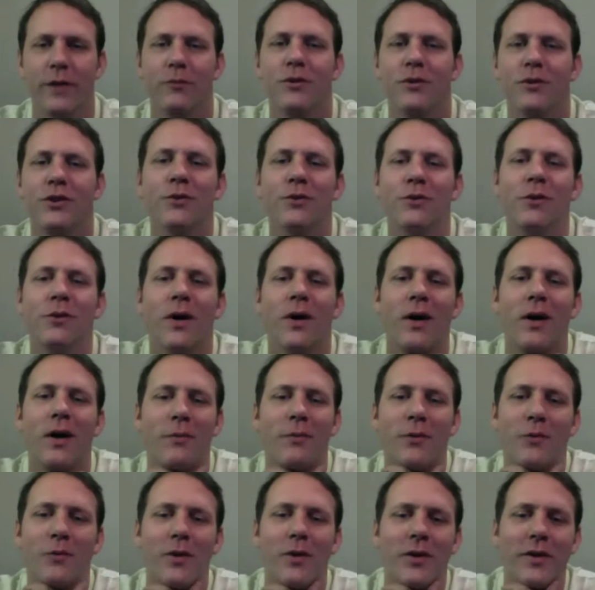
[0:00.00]
Would you
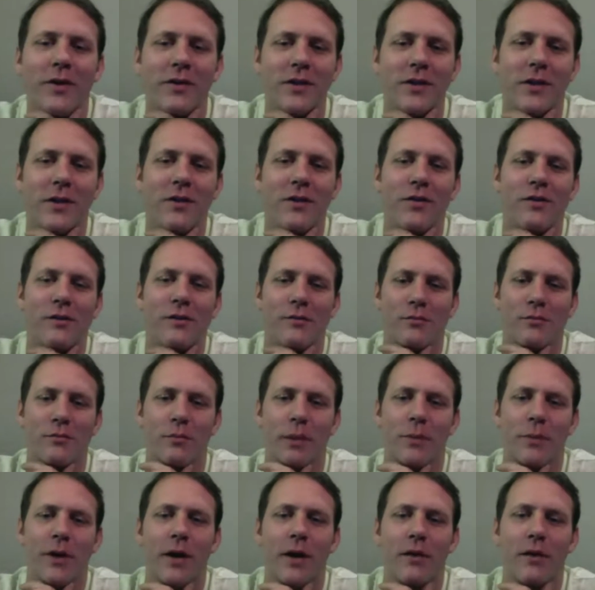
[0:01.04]
be willing to tell us,
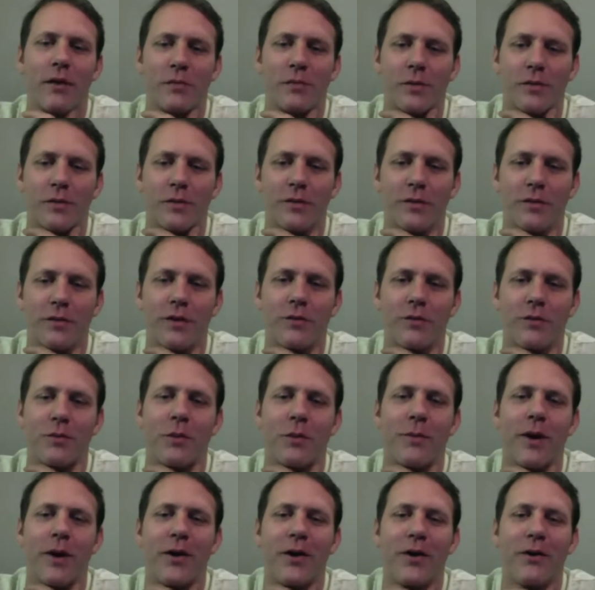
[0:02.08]
maybe not specifics, but
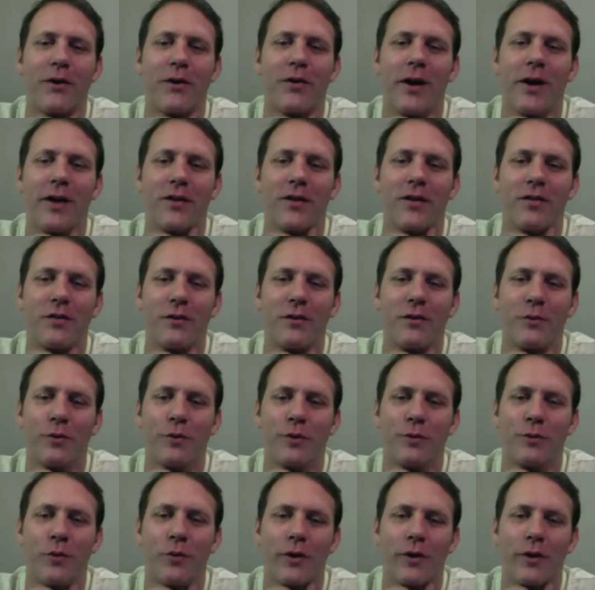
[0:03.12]
about your clients that you were
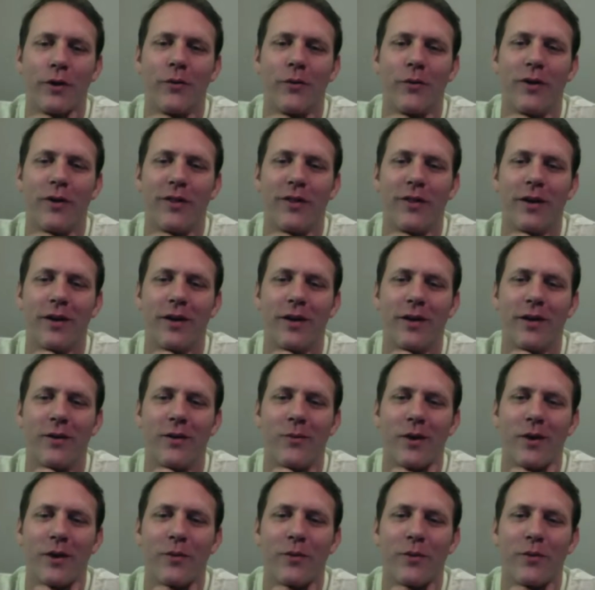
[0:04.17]
working with and
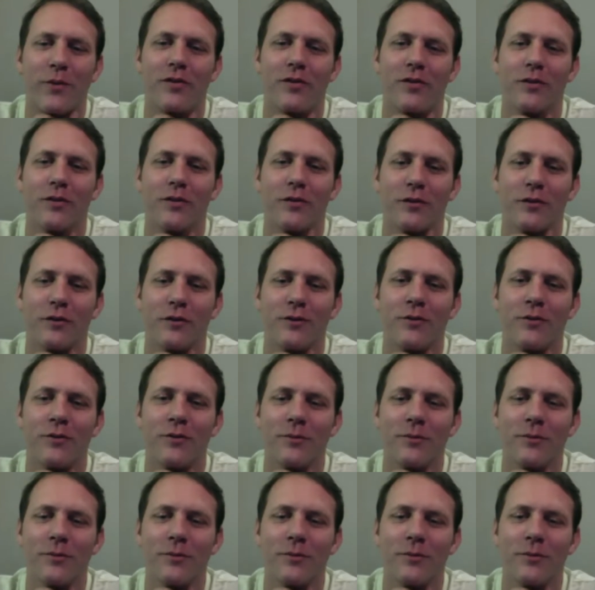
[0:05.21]
while you were still in school?